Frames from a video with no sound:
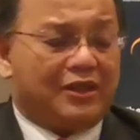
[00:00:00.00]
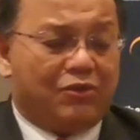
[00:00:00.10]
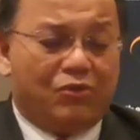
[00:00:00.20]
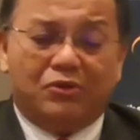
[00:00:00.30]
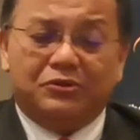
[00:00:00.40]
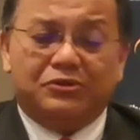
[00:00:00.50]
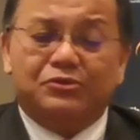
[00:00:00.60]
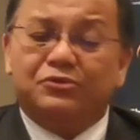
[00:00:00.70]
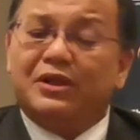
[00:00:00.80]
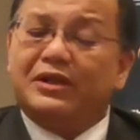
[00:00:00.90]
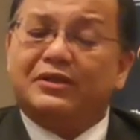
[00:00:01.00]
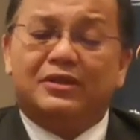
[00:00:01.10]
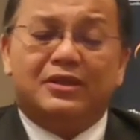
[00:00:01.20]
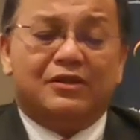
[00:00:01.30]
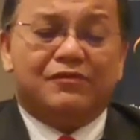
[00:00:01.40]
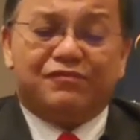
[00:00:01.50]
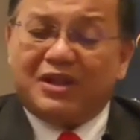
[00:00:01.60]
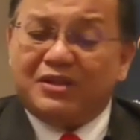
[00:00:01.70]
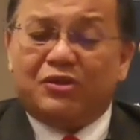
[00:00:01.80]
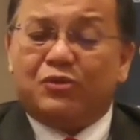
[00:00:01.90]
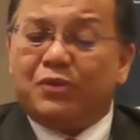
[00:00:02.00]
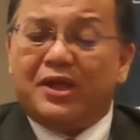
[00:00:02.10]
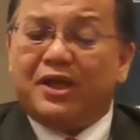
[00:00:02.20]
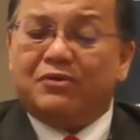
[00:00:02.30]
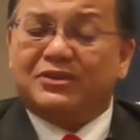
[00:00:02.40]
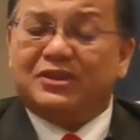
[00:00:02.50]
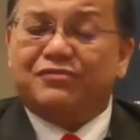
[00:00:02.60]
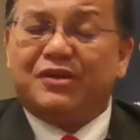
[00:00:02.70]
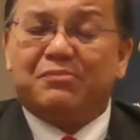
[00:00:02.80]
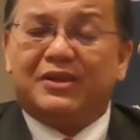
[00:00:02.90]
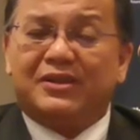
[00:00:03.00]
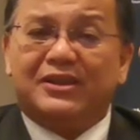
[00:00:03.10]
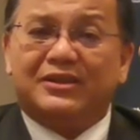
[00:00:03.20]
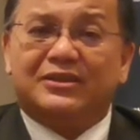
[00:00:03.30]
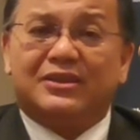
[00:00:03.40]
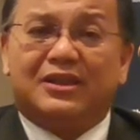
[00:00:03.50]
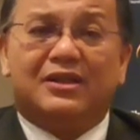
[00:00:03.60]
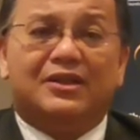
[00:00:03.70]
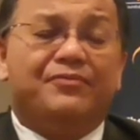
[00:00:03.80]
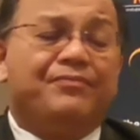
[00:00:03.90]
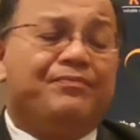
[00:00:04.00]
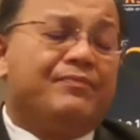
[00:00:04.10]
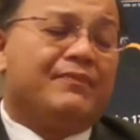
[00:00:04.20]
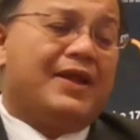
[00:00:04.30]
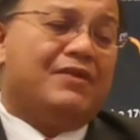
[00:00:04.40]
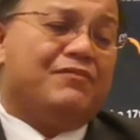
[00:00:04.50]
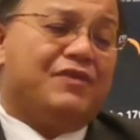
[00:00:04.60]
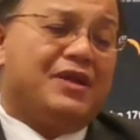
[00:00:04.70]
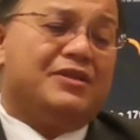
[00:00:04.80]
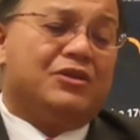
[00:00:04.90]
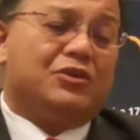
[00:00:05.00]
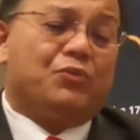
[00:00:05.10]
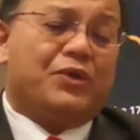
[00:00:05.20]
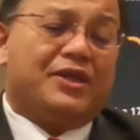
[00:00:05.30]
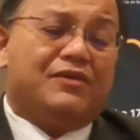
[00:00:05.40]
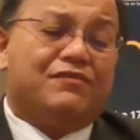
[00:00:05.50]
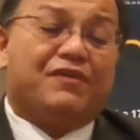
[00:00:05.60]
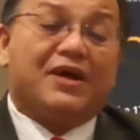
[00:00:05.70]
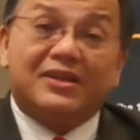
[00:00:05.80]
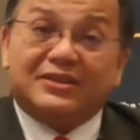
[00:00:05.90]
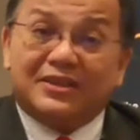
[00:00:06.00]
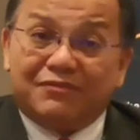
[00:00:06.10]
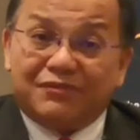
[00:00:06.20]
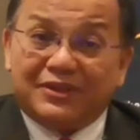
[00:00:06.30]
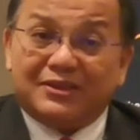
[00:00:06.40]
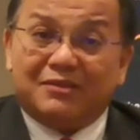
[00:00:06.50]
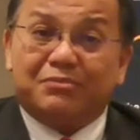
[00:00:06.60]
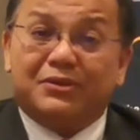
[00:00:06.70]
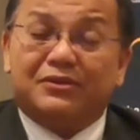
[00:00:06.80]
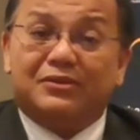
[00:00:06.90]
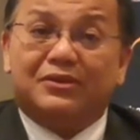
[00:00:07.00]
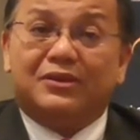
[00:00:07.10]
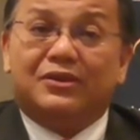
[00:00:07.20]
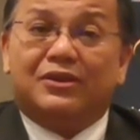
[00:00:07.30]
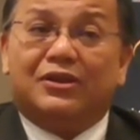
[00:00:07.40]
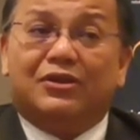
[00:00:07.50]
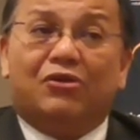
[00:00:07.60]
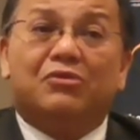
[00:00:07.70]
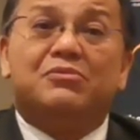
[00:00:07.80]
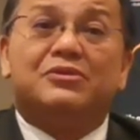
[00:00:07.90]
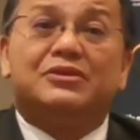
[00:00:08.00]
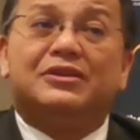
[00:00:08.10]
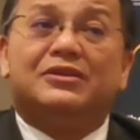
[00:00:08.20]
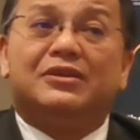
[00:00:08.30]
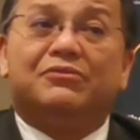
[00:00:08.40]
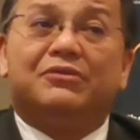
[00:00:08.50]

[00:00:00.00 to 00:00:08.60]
go on to and find out where our certified plantations are and find out where the fires are, for example, almost in